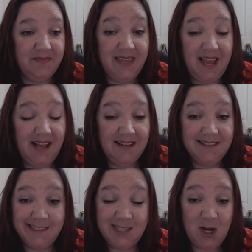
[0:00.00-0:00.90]
yeah,
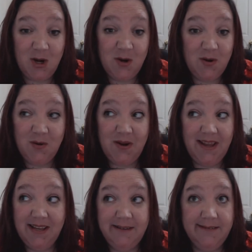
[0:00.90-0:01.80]
so
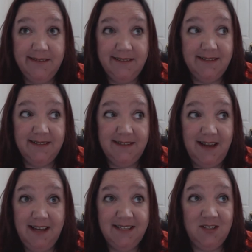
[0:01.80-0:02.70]

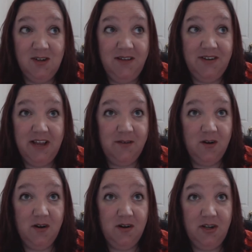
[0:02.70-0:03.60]
I still have
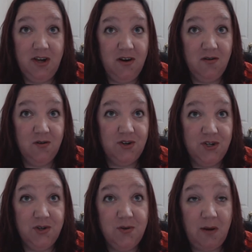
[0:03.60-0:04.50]
another yarn or
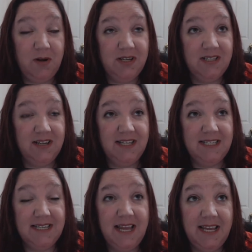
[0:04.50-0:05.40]
two I want to dye
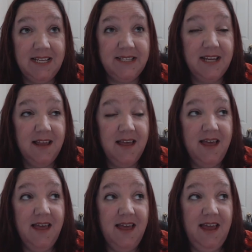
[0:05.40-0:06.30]
tonight.
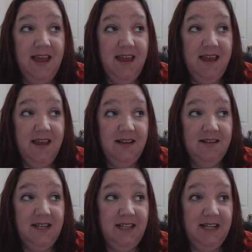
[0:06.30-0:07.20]

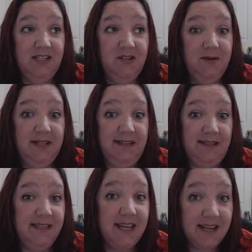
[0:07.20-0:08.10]
And I'd like to do a
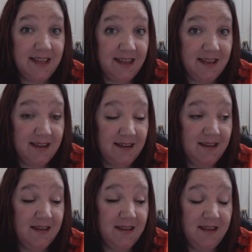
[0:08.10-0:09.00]
little knitting.